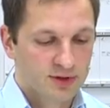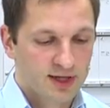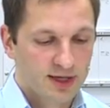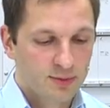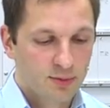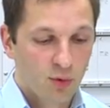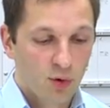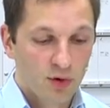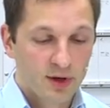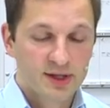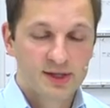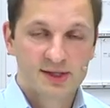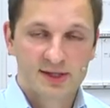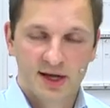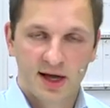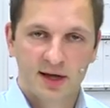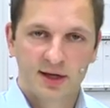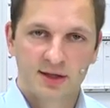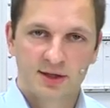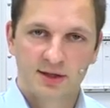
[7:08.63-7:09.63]
get more
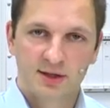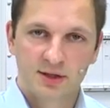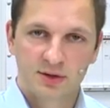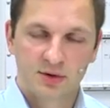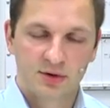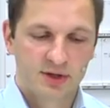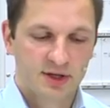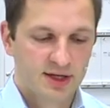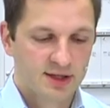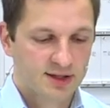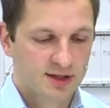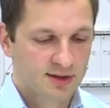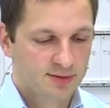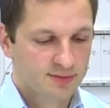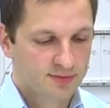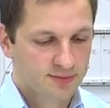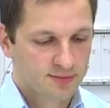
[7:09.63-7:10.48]
insight into the data.